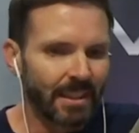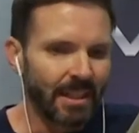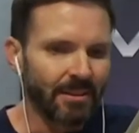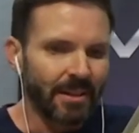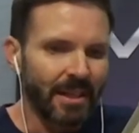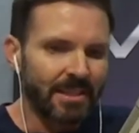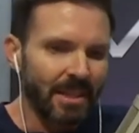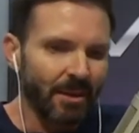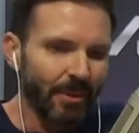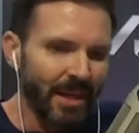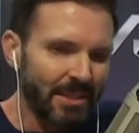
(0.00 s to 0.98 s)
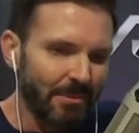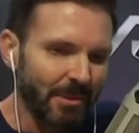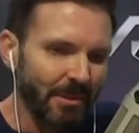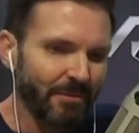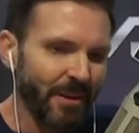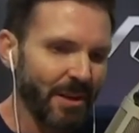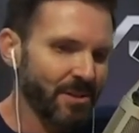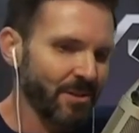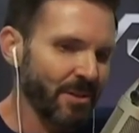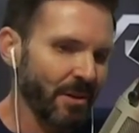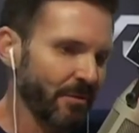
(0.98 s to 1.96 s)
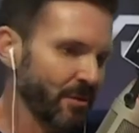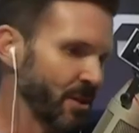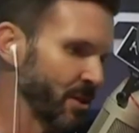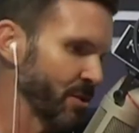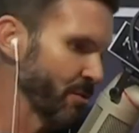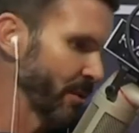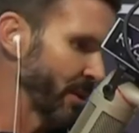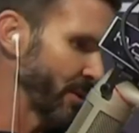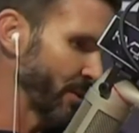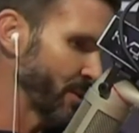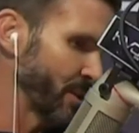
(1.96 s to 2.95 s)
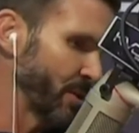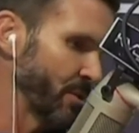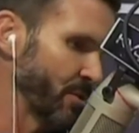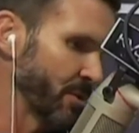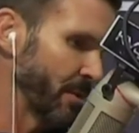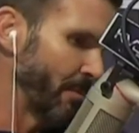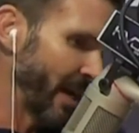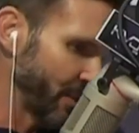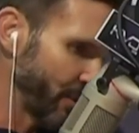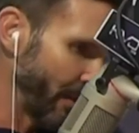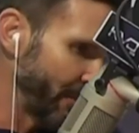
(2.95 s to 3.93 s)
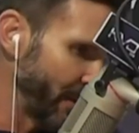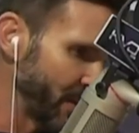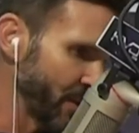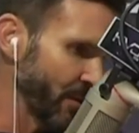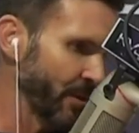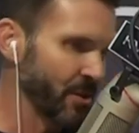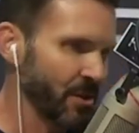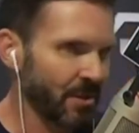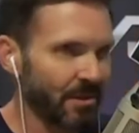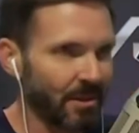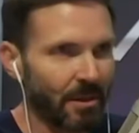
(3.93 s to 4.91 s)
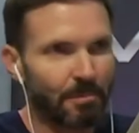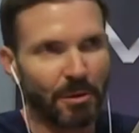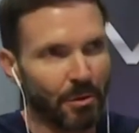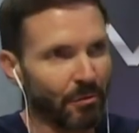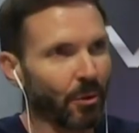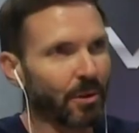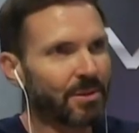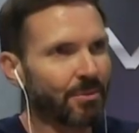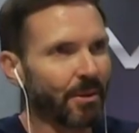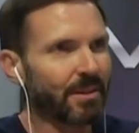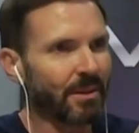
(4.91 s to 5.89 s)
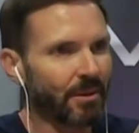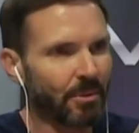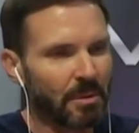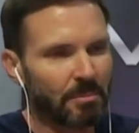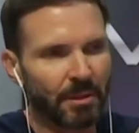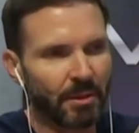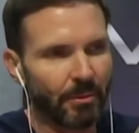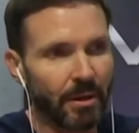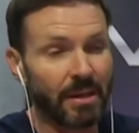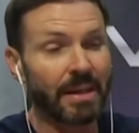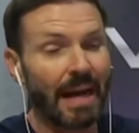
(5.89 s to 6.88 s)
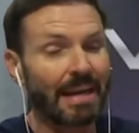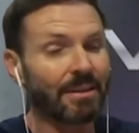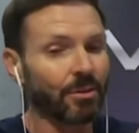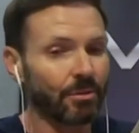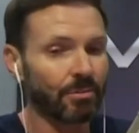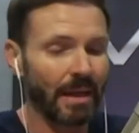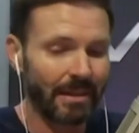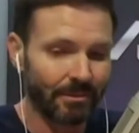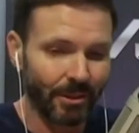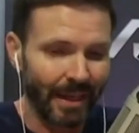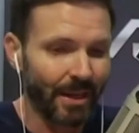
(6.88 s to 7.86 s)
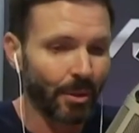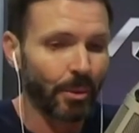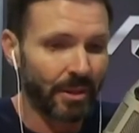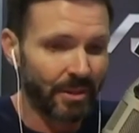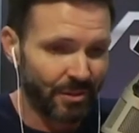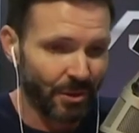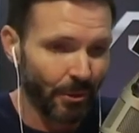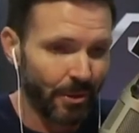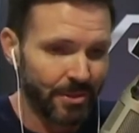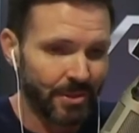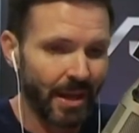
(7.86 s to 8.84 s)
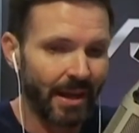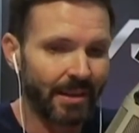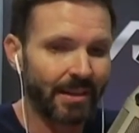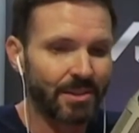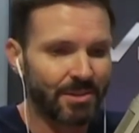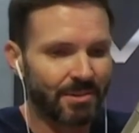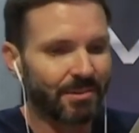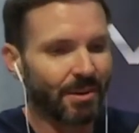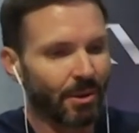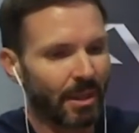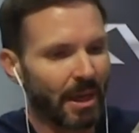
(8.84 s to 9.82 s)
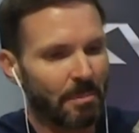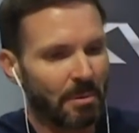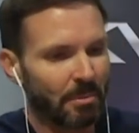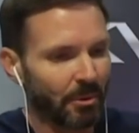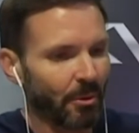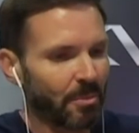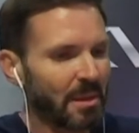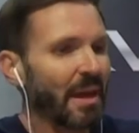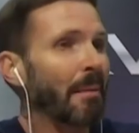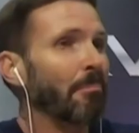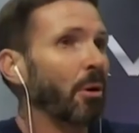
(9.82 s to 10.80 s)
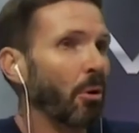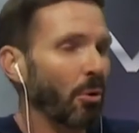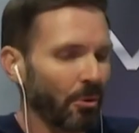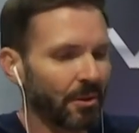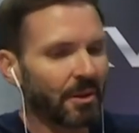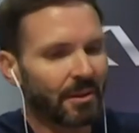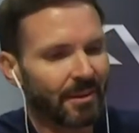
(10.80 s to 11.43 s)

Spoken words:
All right, we got some confessions here. Virginia's really encouraging you to use the mic drop feature and just, you know, put your voice right there that we can play on the radio. And I do, hey, look, I don't want to discourage that. I just know a lot of people don't want to be that bold.